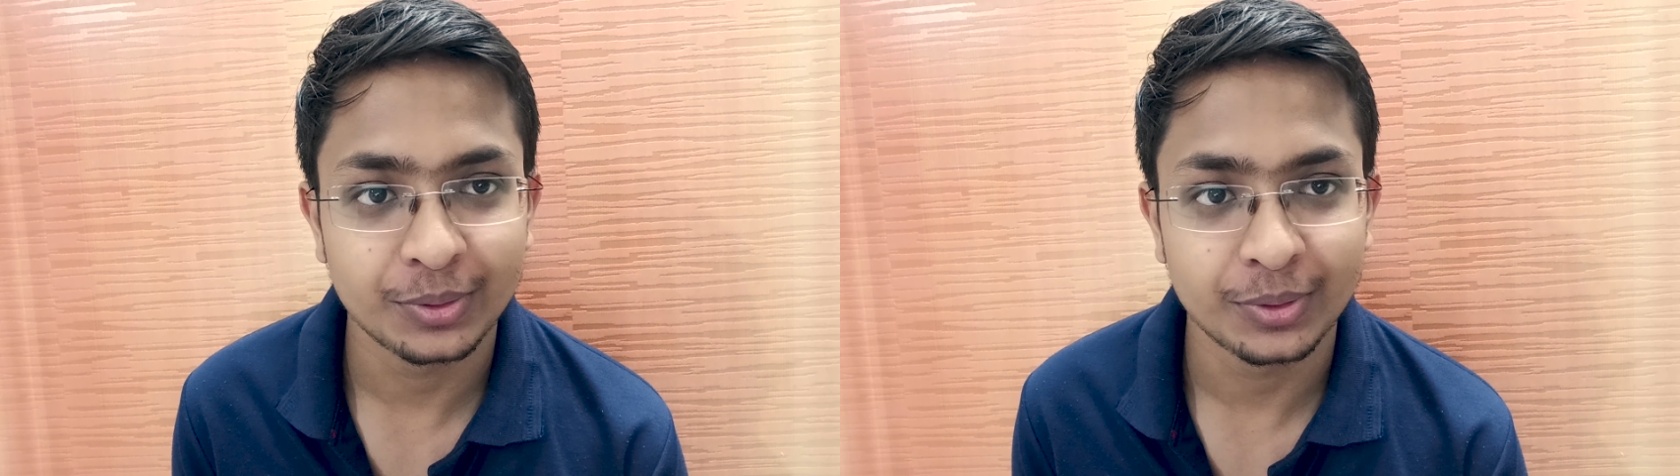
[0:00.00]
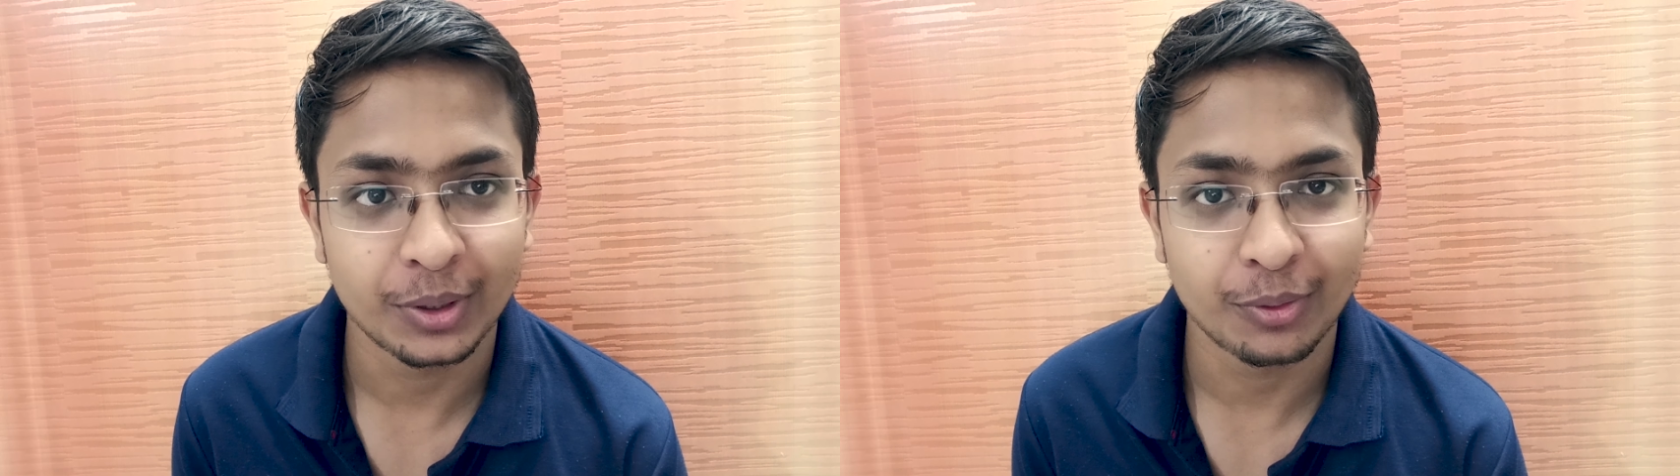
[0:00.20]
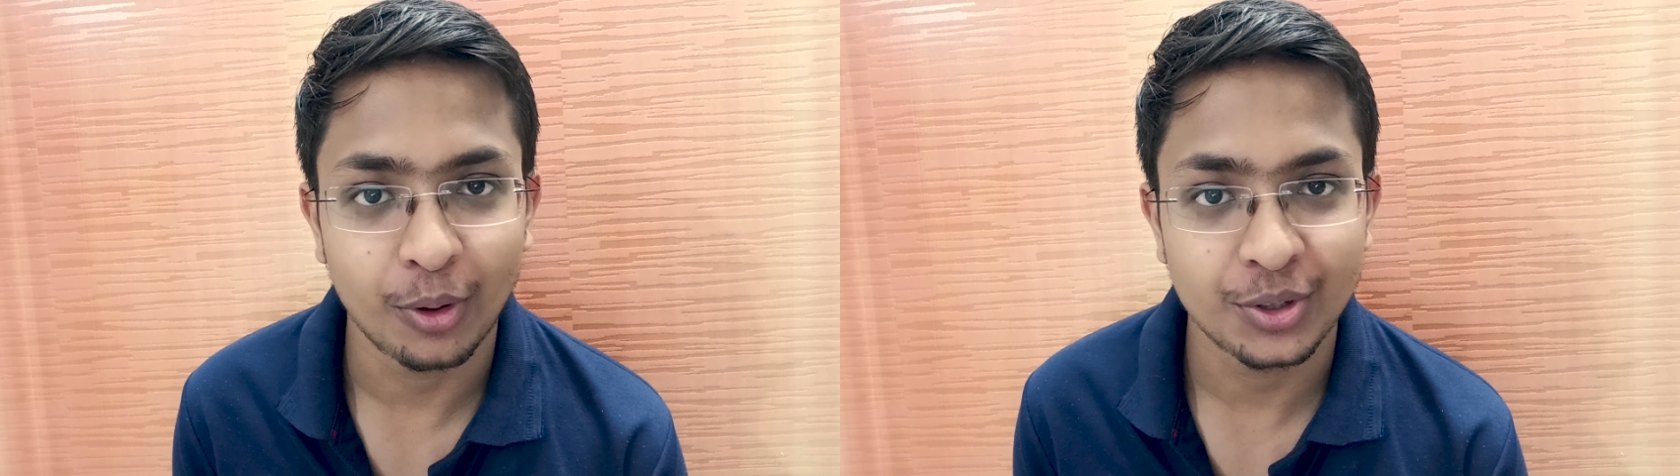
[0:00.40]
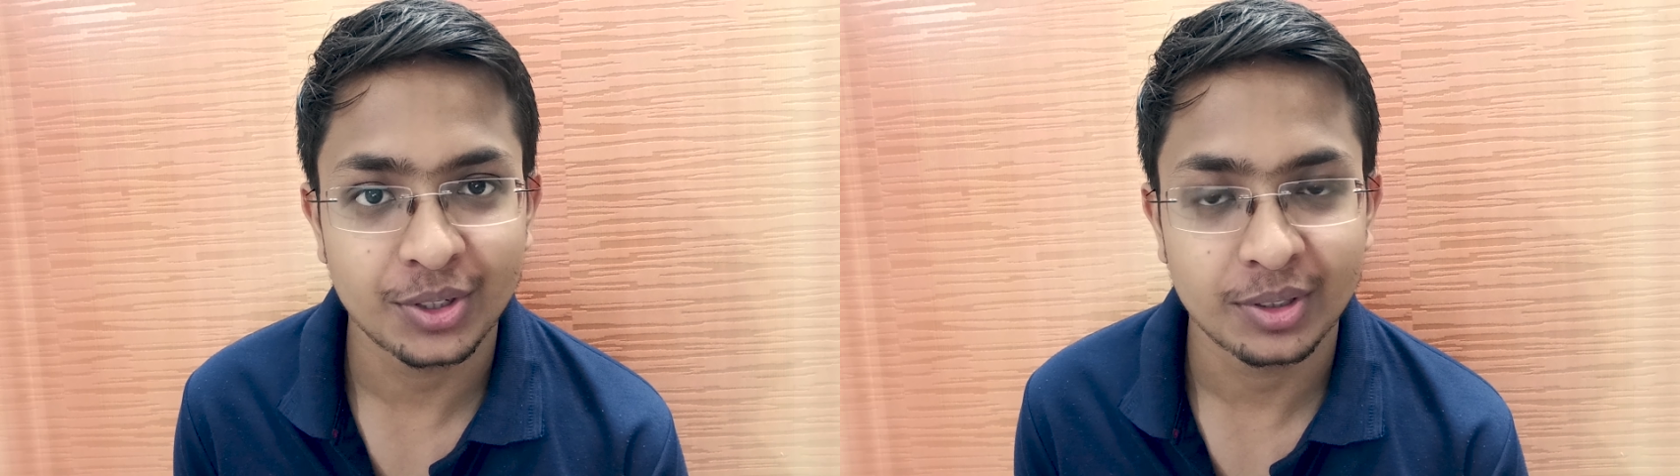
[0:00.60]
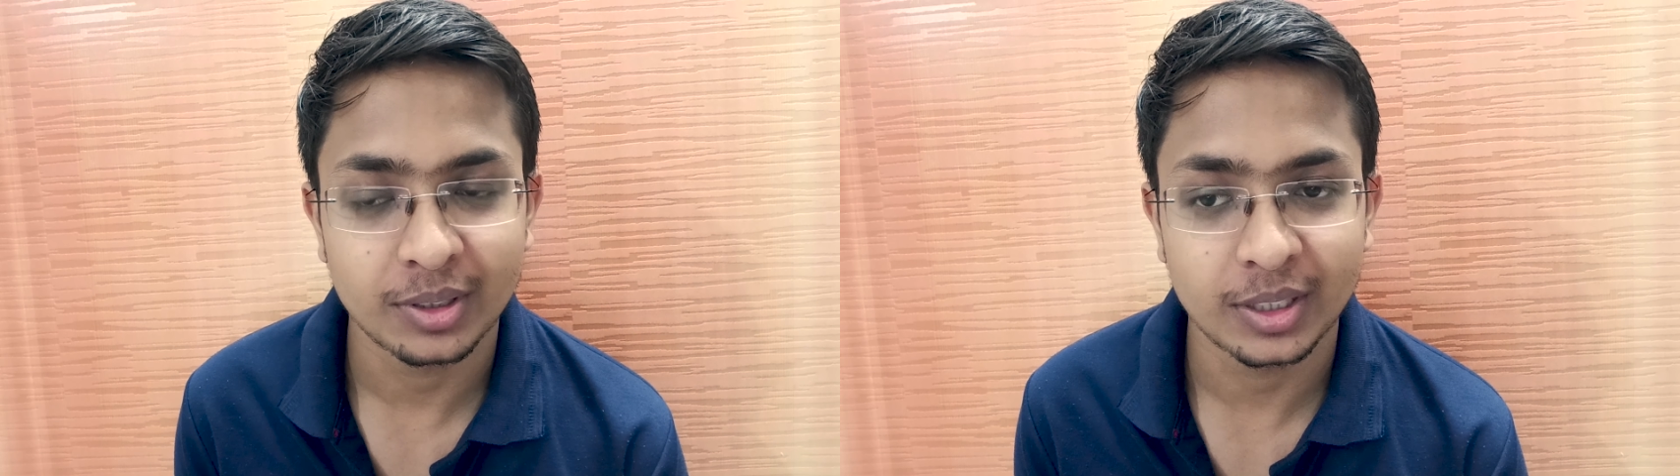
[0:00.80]
for
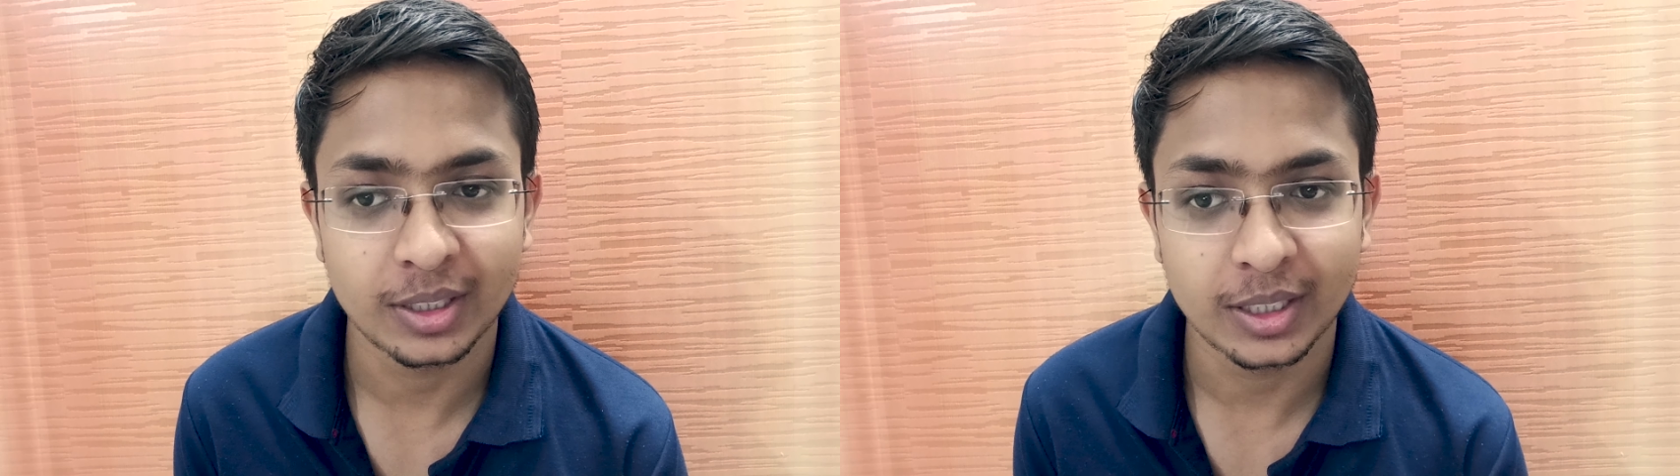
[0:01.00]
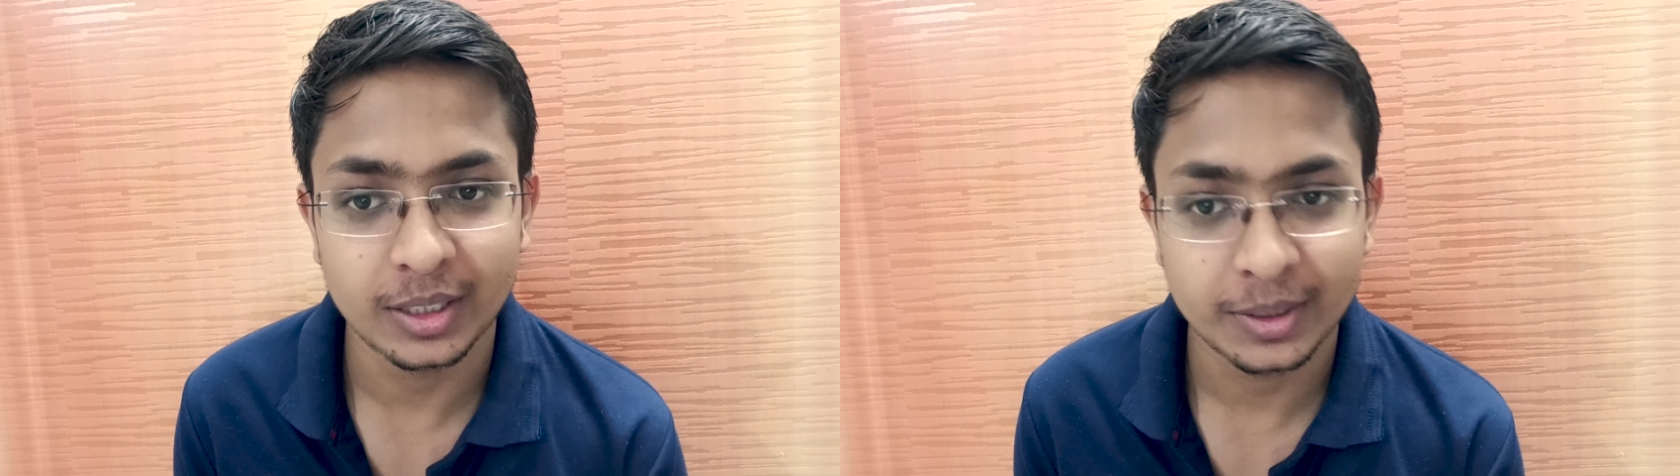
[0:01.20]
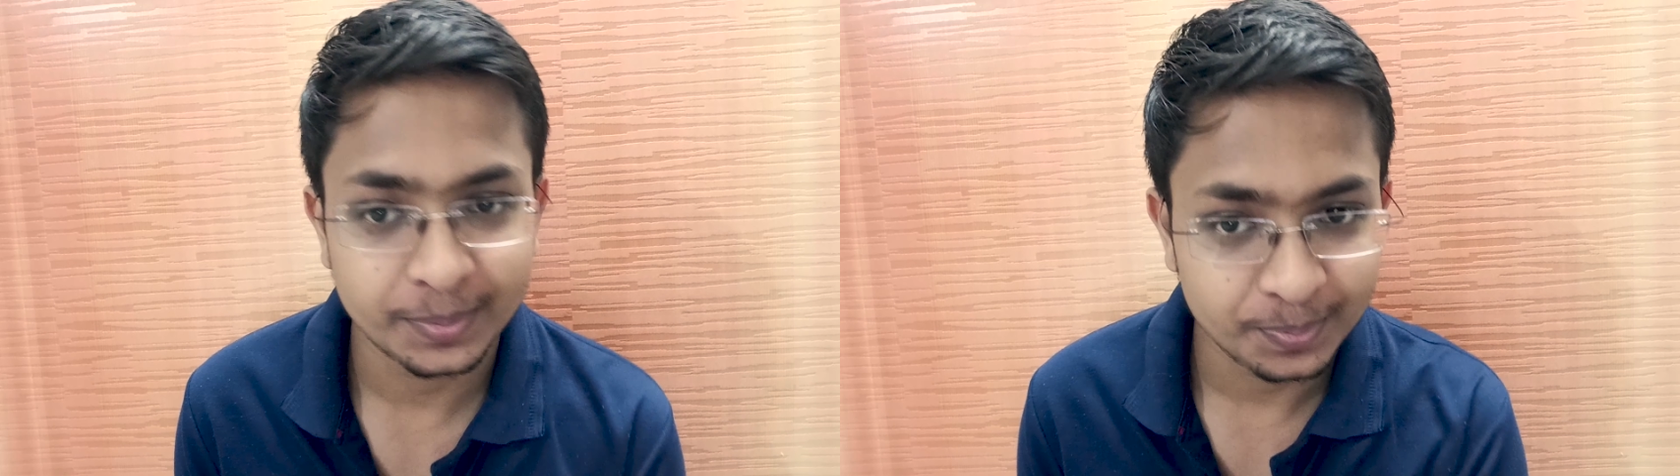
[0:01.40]
watching it.